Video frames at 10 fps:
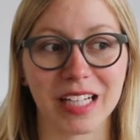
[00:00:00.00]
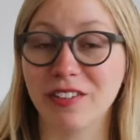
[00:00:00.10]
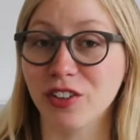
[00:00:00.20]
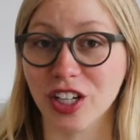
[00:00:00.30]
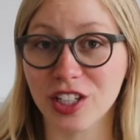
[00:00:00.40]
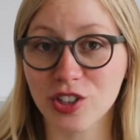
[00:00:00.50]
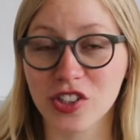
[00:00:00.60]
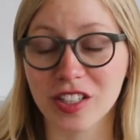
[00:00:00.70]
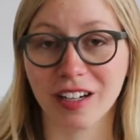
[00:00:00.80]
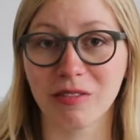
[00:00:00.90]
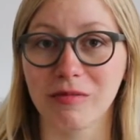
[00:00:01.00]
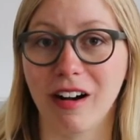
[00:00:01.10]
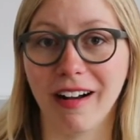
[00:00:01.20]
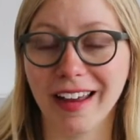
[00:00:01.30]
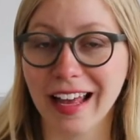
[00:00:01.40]
If you're interested in
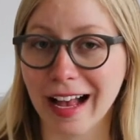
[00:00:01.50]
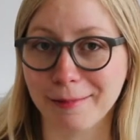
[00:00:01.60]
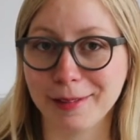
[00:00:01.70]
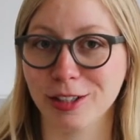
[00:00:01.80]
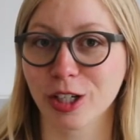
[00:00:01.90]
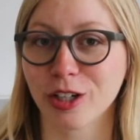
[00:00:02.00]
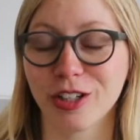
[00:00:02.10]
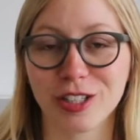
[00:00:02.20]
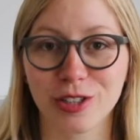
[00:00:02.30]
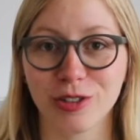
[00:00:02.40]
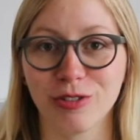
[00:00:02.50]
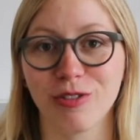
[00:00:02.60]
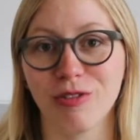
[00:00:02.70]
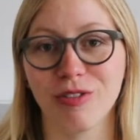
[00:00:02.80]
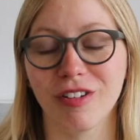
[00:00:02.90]
why, happy to go
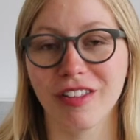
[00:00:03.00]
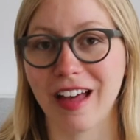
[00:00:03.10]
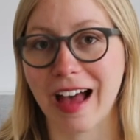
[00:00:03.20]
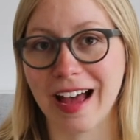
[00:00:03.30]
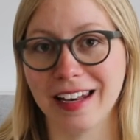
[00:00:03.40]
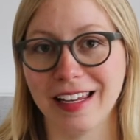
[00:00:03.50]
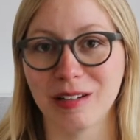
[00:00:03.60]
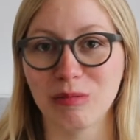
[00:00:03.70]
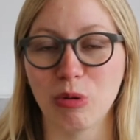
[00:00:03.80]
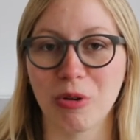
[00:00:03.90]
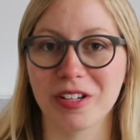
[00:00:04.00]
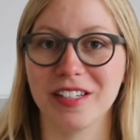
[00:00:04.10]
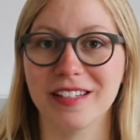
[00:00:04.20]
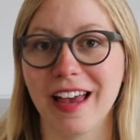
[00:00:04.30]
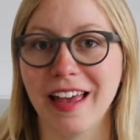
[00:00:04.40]
into that in more
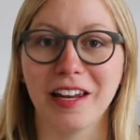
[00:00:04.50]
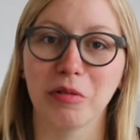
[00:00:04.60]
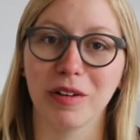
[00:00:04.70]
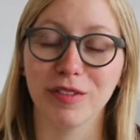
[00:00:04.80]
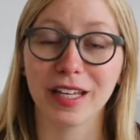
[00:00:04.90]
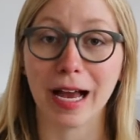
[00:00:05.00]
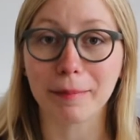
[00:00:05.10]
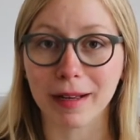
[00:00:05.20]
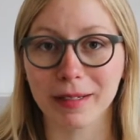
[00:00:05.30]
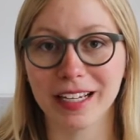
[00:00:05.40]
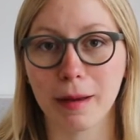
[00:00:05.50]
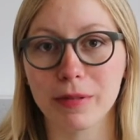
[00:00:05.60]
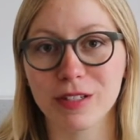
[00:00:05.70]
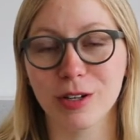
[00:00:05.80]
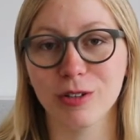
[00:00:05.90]
detail in one of the upcoming
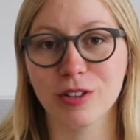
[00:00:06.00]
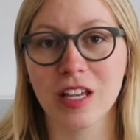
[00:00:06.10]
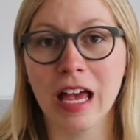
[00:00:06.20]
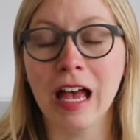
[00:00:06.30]
episodes.